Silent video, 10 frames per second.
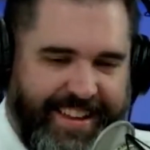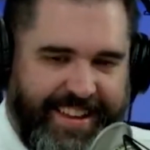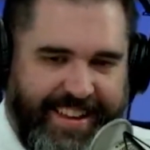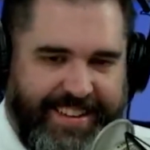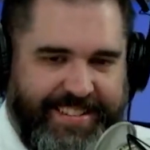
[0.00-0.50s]

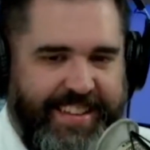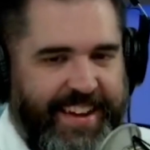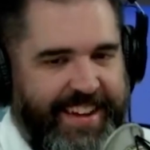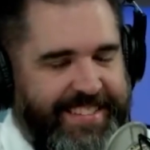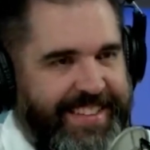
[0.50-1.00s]
See
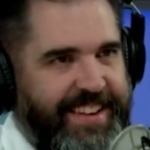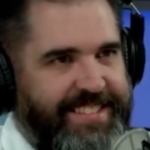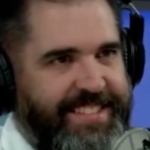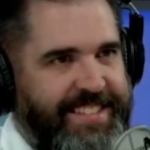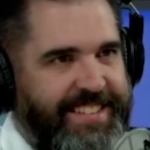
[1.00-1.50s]
that
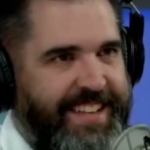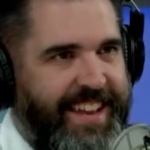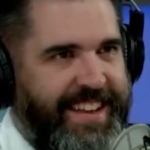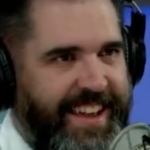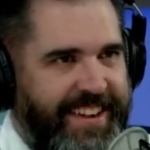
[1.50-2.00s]
conciseness? He's got it down.